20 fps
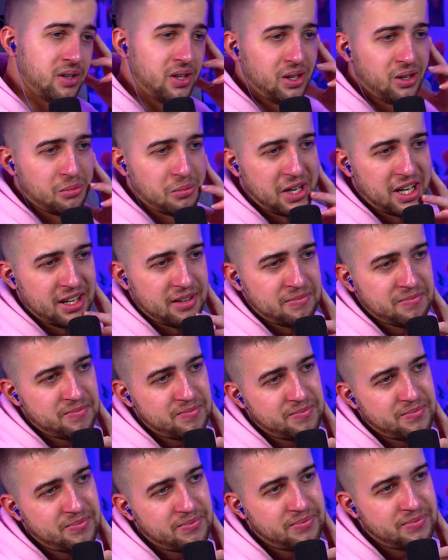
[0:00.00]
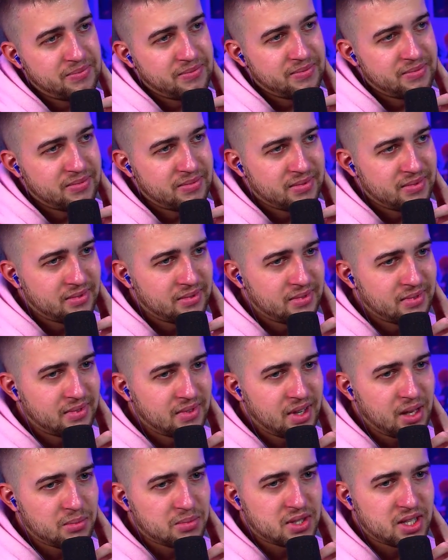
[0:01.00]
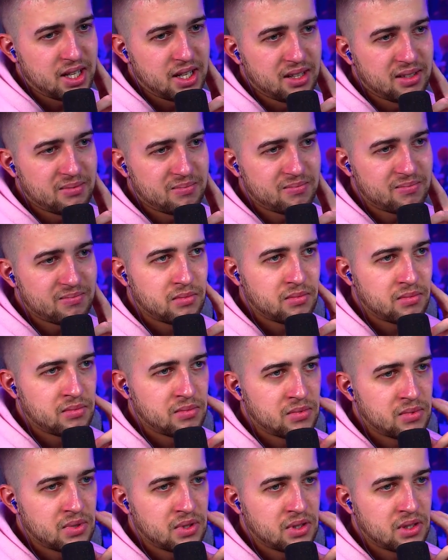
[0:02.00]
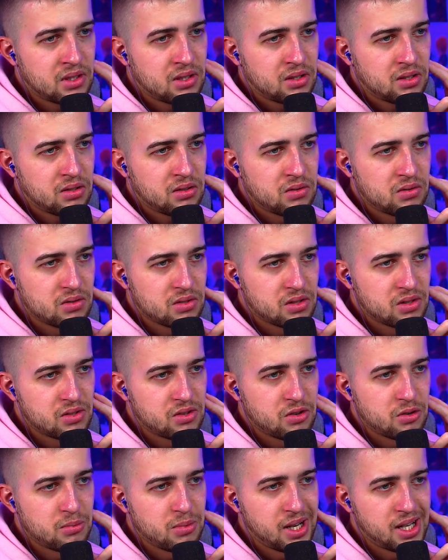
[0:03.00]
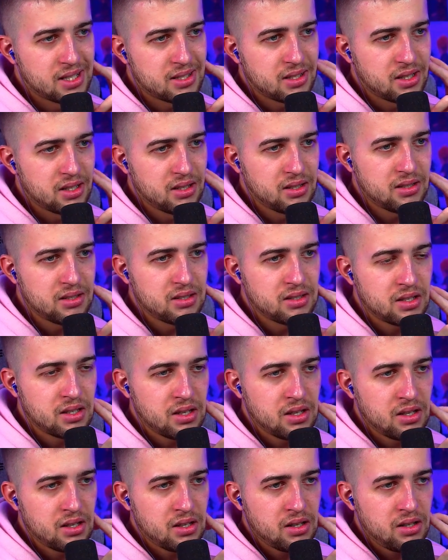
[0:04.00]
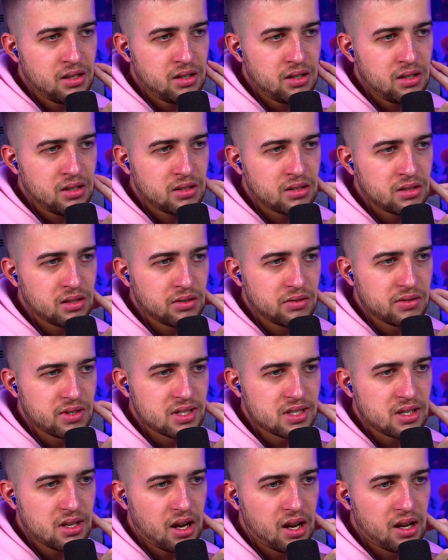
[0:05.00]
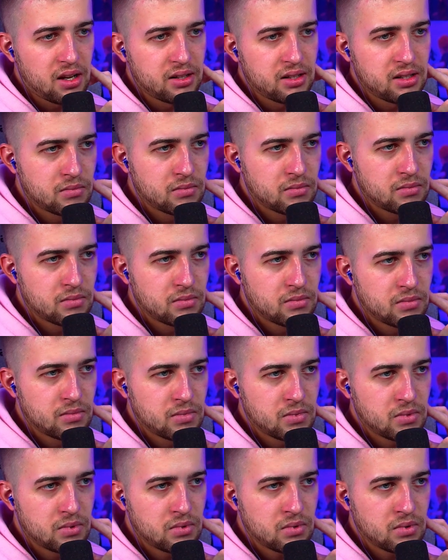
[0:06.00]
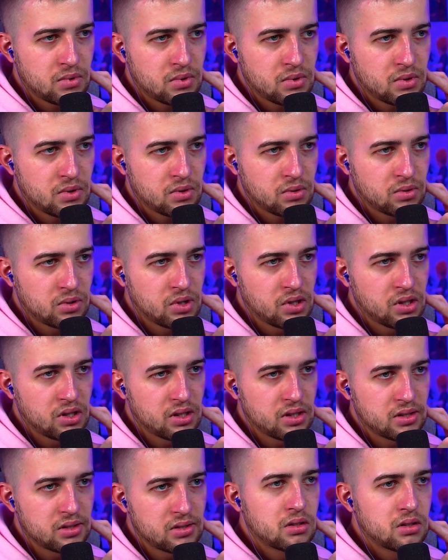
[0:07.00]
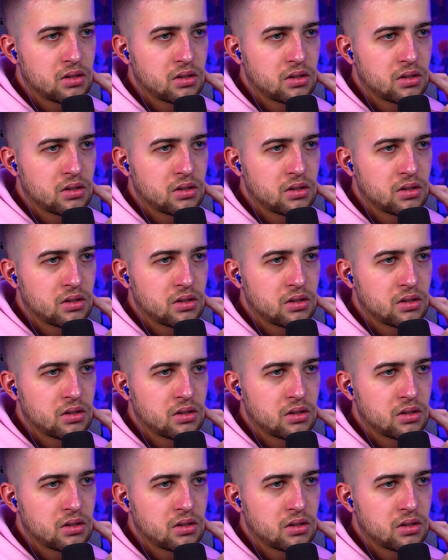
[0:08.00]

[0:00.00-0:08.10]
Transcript: no, man. I'm scared. Who's the true master of the style? Oh, God.